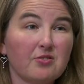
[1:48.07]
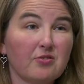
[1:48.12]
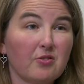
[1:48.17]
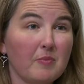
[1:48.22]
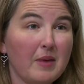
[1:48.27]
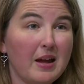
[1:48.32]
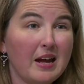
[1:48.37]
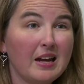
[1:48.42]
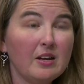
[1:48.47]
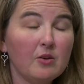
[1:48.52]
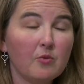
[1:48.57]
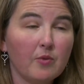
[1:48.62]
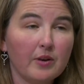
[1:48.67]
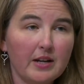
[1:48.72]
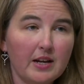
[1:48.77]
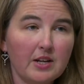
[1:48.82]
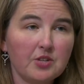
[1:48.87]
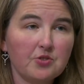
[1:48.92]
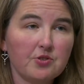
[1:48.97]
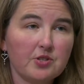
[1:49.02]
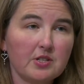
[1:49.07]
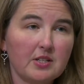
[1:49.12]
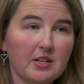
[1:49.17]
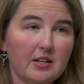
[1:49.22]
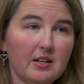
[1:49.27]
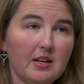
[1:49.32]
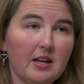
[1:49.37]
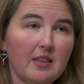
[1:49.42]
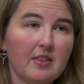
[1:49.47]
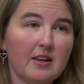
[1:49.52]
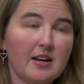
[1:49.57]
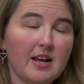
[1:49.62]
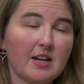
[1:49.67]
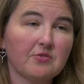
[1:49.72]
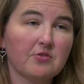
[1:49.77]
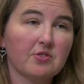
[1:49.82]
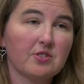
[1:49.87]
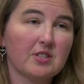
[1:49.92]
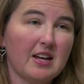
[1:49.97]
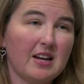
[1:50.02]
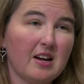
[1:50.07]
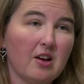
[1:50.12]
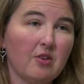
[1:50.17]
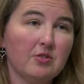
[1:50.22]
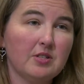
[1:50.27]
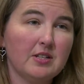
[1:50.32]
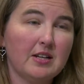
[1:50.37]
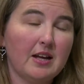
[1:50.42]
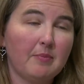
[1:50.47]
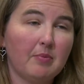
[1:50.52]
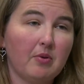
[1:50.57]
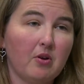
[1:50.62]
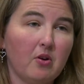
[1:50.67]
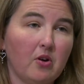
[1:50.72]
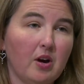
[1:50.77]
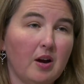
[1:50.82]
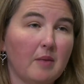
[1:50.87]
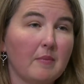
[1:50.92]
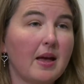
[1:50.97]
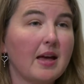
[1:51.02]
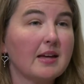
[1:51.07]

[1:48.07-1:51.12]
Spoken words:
from anyone interested in the Nashville State OTA program